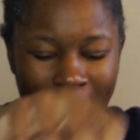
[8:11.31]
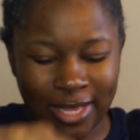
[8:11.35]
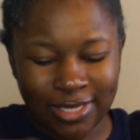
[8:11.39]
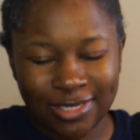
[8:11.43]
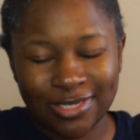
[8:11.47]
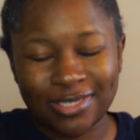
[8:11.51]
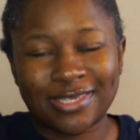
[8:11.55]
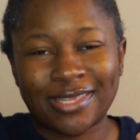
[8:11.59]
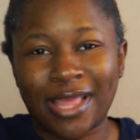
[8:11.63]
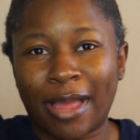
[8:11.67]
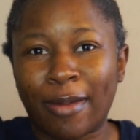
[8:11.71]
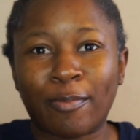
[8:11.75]
I
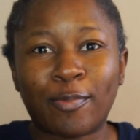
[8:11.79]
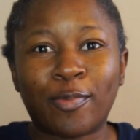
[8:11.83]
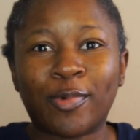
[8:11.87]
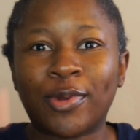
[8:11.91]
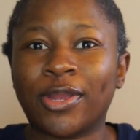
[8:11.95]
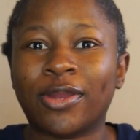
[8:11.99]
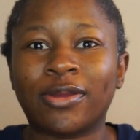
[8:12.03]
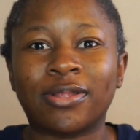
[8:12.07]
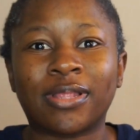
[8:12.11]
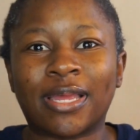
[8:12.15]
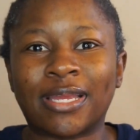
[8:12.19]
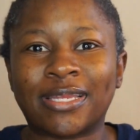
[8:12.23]
just, I'm
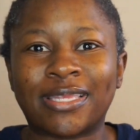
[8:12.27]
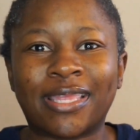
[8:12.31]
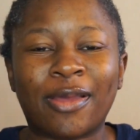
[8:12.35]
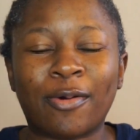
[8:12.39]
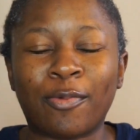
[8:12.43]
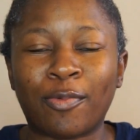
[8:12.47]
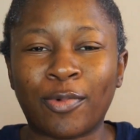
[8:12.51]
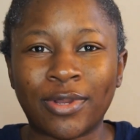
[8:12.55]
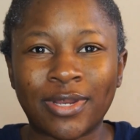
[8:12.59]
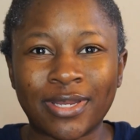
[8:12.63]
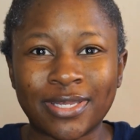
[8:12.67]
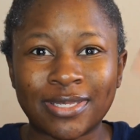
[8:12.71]
weird like
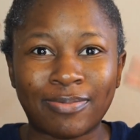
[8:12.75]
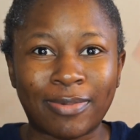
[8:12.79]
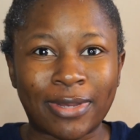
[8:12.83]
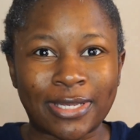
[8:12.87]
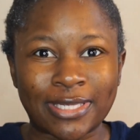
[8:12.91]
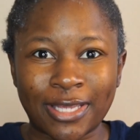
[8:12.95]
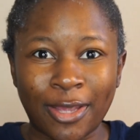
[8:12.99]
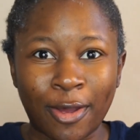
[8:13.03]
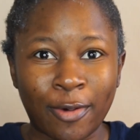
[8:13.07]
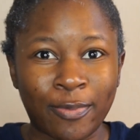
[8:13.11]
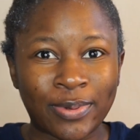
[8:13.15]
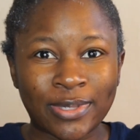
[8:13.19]
that. When
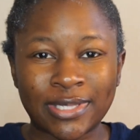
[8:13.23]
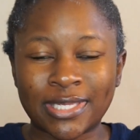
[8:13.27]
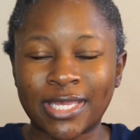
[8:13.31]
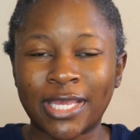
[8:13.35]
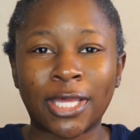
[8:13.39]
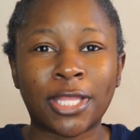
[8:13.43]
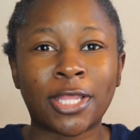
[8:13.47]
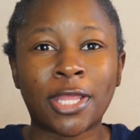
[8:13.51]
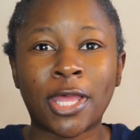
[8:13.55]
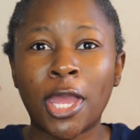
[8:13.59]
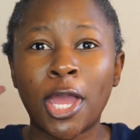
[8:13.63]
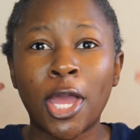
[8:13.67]
my scalp is
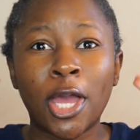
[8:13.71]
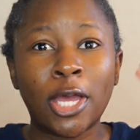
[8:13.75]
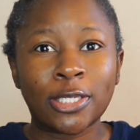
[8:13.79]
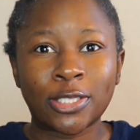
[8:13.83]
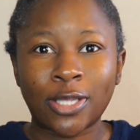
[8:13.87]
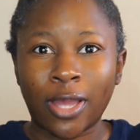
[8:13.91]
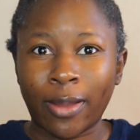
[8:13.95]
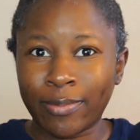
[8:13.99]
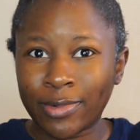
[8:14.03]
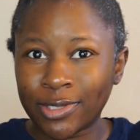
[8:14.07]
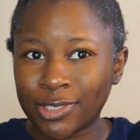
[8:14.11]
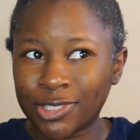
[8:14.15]
tingling,
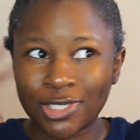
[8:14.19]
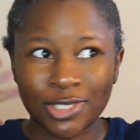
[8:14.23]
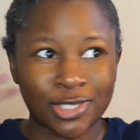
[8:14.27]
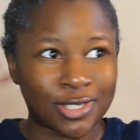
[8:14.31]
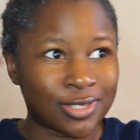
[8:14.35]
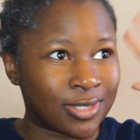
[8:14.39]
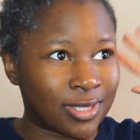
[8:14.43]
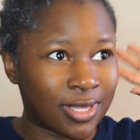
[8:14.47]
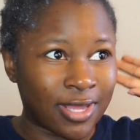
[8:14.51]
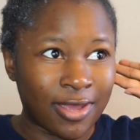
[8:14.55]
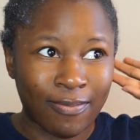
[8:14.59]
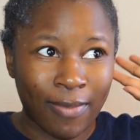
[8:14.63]
so I'm going to
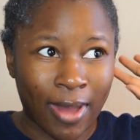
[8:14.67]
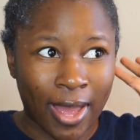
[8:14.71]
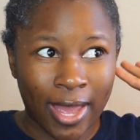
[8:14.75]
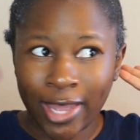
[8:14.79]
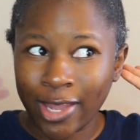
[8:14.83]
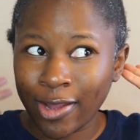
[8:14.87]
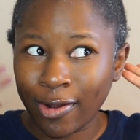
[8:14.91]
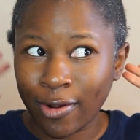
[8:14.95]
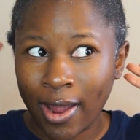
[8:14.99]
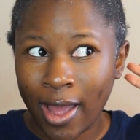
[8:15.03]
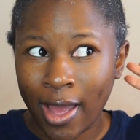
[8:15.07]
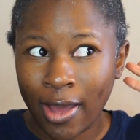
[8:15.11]
just leave my
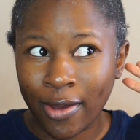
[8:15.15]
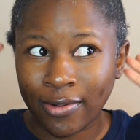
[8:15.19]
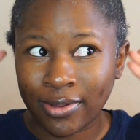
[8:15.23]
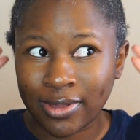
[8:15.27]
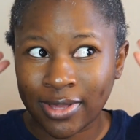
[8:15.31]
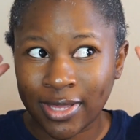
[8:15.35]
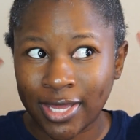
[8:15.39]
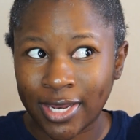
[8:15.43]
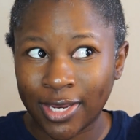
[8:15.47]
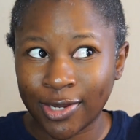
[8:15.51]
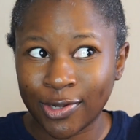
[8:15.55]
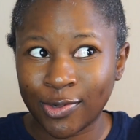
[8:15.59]
hair out
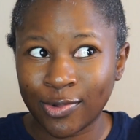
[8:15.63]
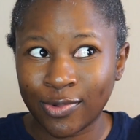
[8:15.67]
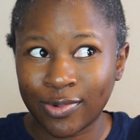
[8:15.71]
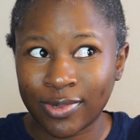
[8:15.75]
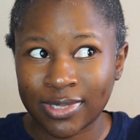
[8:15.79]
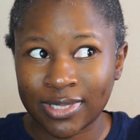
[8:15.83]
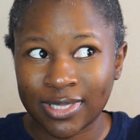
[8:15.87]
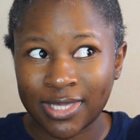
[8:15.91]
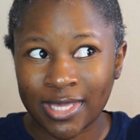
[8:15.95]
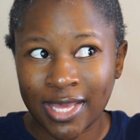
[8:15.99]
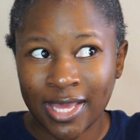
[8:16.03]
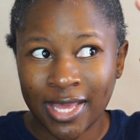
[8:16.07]
and let it do
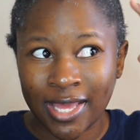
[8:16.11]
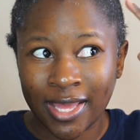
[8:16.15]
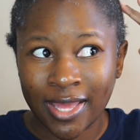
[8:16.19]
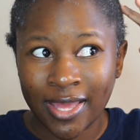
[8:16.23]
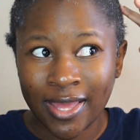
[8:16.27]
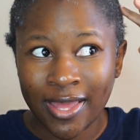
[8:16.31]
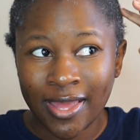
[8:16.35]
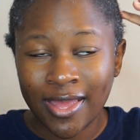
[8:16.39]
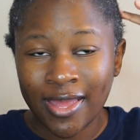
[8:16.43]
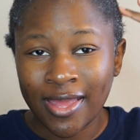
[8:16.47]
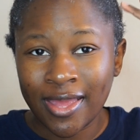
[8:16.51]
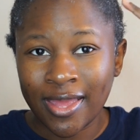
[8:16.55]
its thing,
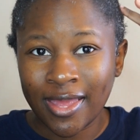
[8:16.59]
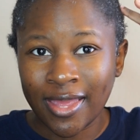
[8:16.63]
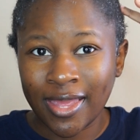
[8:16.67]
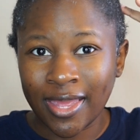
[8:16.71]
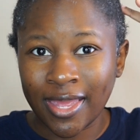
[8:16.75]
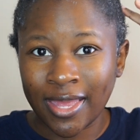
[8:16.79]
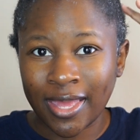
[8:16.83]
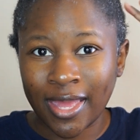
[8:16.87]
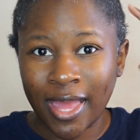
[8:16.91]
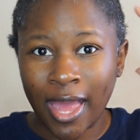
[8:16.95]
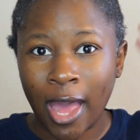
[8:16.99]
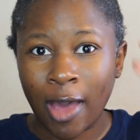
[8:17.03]

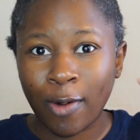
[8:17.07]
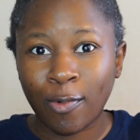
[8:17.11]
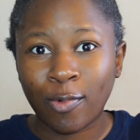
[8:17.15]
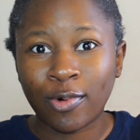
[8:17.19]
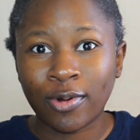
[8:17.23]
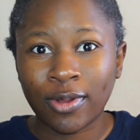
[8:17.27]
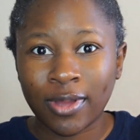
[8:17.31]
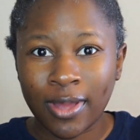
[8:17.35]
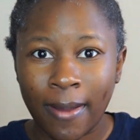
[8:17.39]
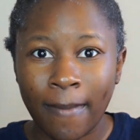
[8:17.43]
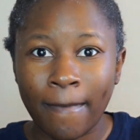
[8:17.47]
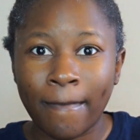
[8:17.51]
and I
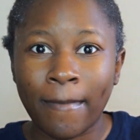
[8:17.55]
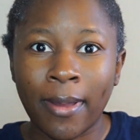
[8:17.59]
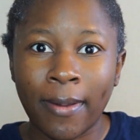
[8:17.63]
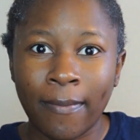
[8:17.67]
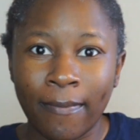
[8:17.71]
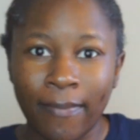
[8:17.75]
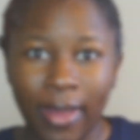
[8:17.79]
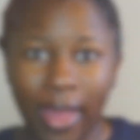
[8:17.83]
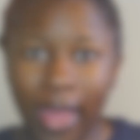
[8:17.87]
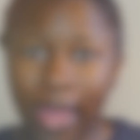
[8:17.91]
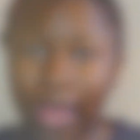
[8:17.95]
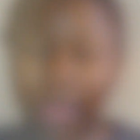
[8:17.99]
will
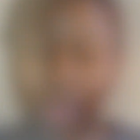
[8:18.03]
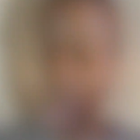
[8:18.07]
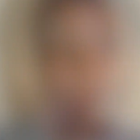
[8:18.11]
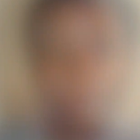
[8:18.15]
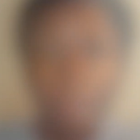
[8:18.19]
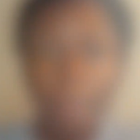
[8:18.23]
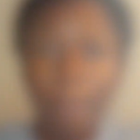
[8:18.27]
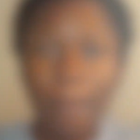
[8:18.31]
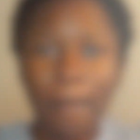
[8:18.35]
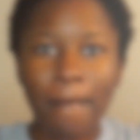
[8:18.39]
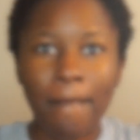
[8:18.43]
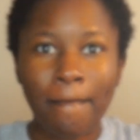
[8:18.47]
come back. So
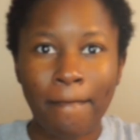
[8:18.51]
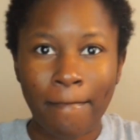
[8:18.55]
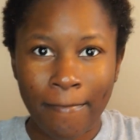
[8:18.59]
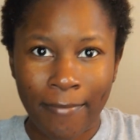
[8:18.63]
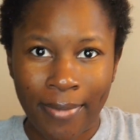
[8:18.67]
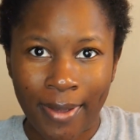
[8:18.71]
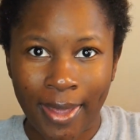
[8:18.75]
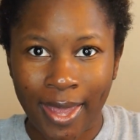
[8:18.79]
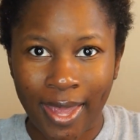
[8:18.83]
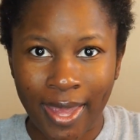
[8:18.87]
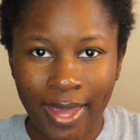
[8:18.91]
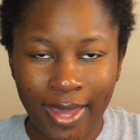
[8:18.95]
I am
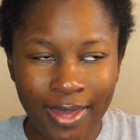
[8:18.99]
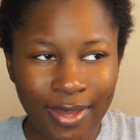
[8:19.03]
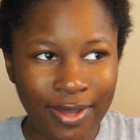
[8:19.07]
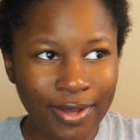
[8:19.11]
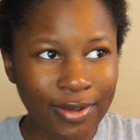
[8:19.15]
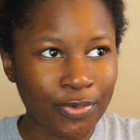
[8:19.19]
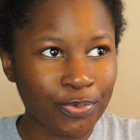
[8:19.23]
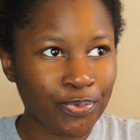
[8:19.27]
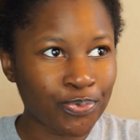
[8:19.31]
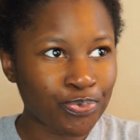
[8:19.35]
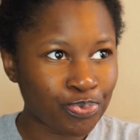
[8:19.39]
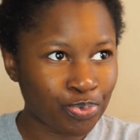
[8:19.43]

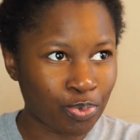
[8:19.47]
back.